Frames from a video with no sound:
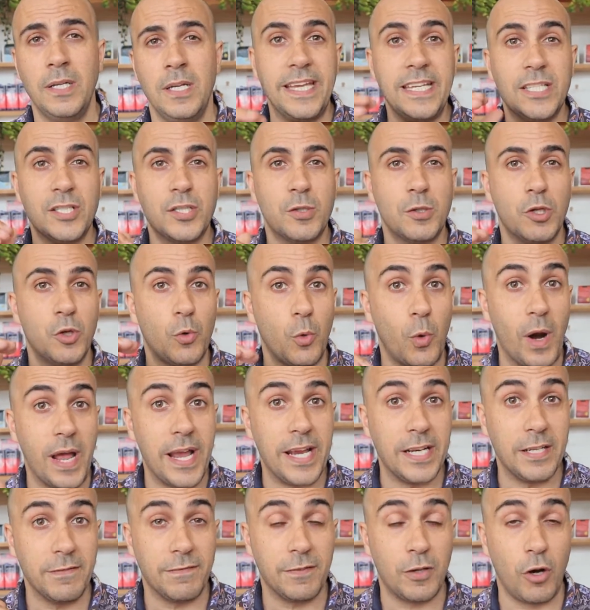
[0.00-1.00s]
Each
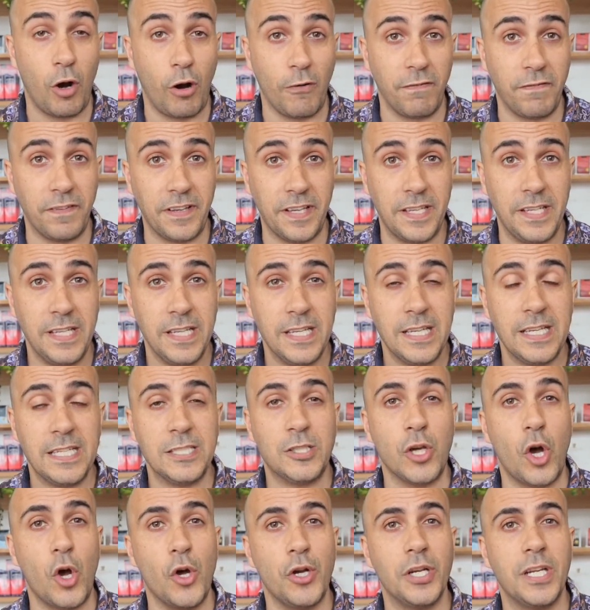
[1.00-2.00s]
grade of coffee
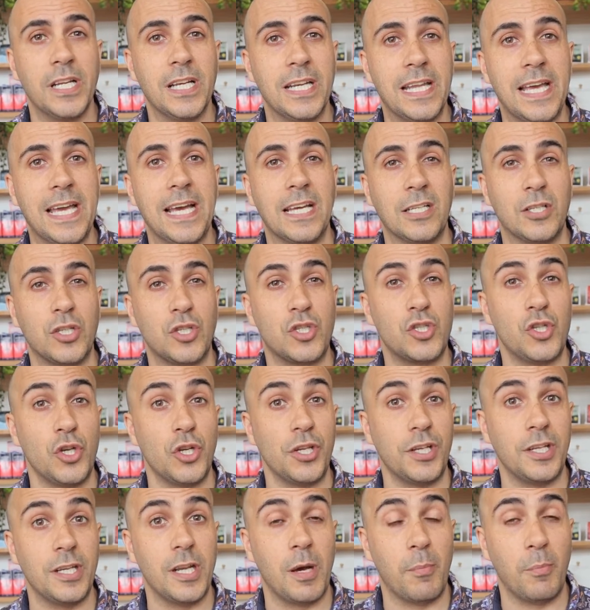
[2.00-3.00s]
is only allowed a
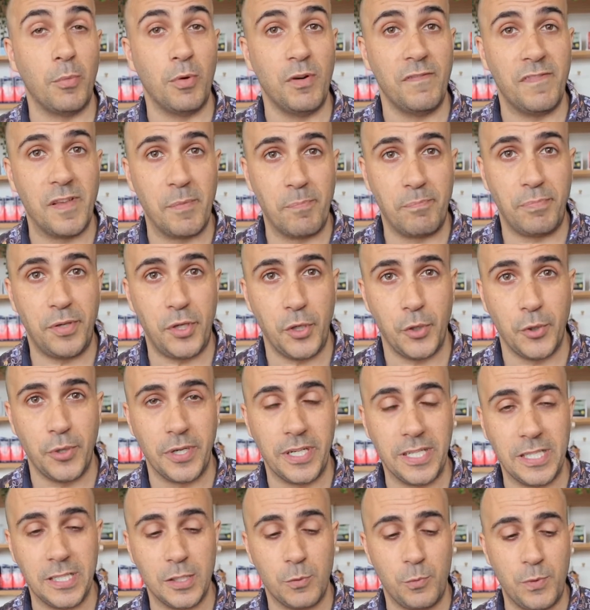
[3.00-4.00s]
certain number of
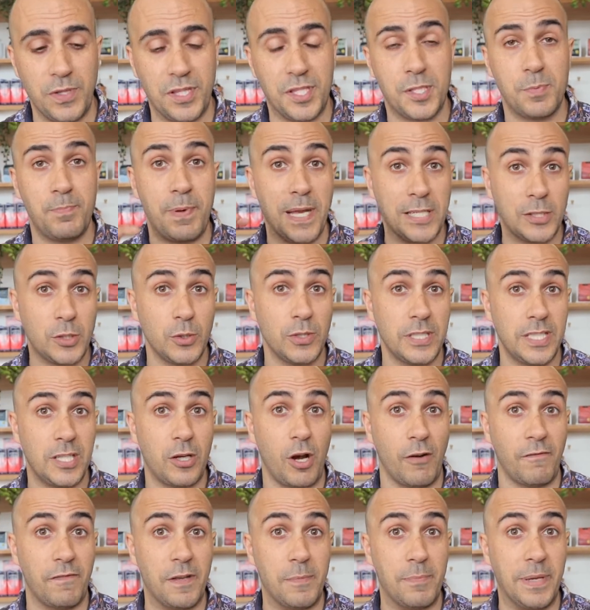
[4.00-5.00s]
impurities. With specialty
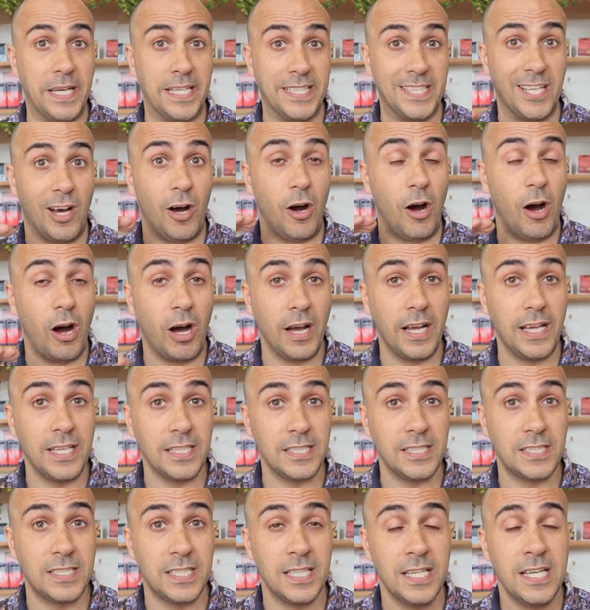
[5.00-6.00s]
coffee being the
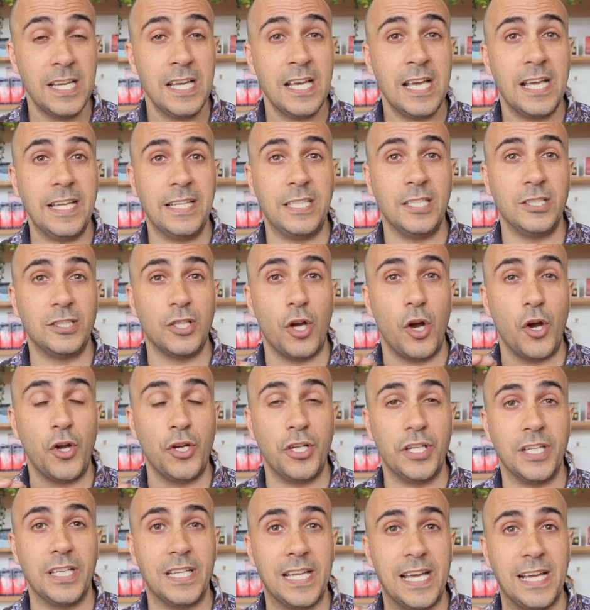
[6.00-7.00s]
highest, it is
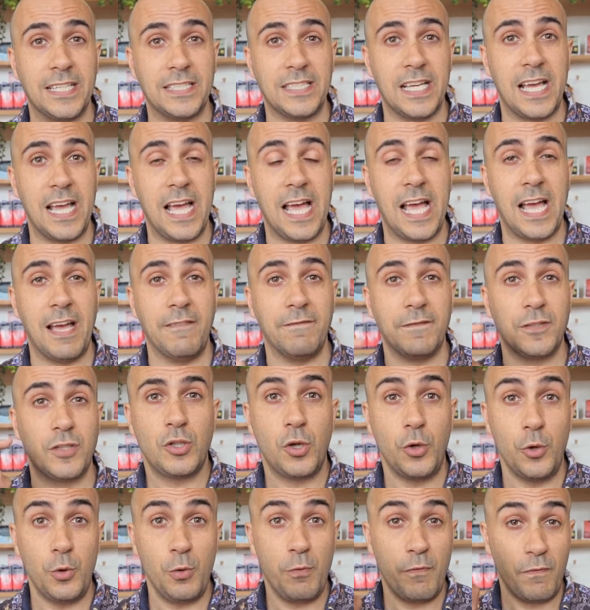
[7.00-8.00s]
only allowed to have
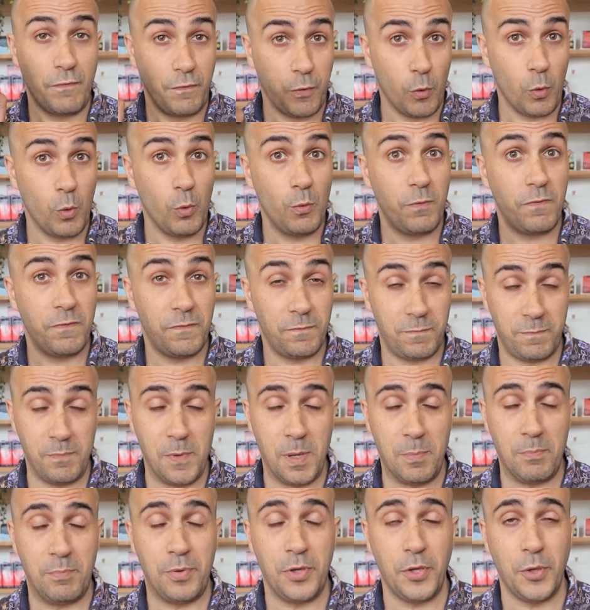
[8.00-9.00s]
2 full
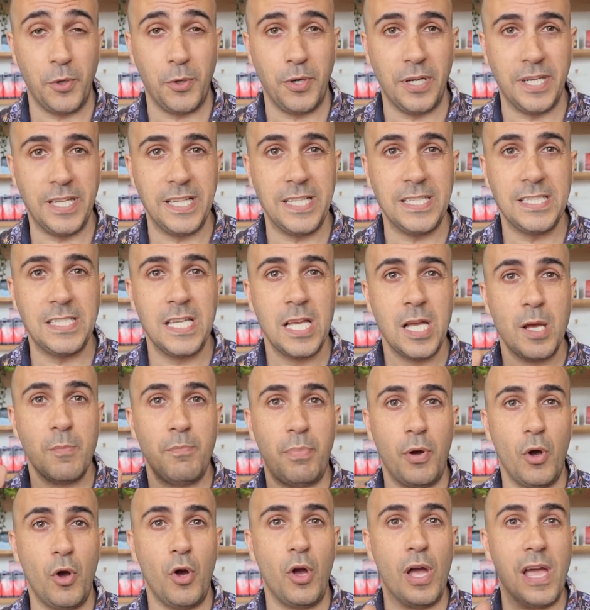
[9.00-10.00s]
impurities
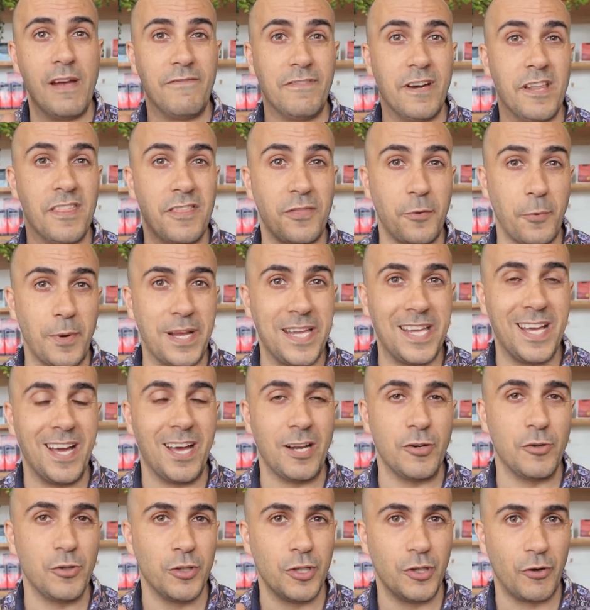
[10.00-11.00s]
per every
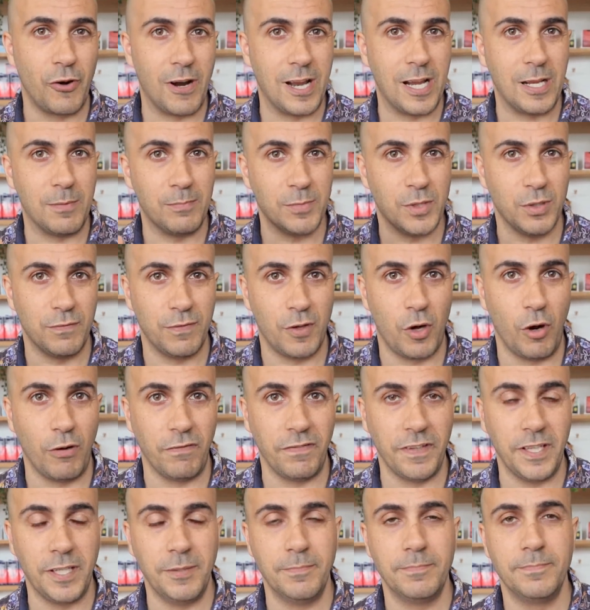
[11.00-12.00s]
300 grams of
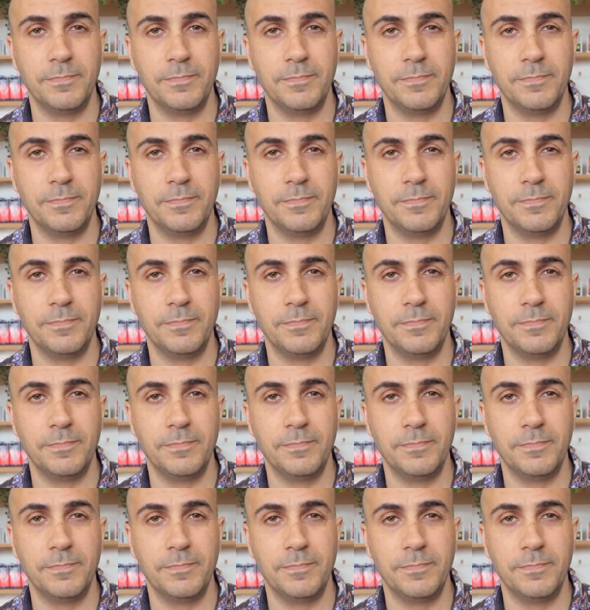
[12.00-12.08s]
coffee.